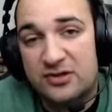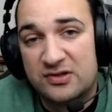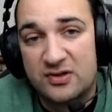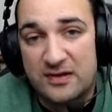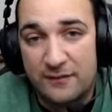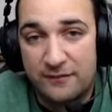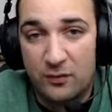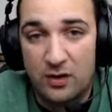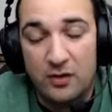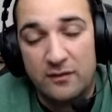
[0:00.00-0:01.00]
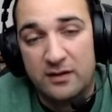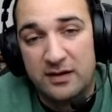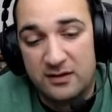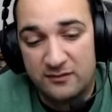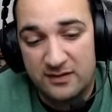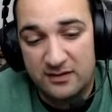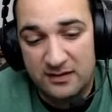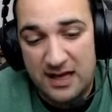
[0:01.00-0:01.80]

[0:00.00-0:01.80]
just going to fall over in the return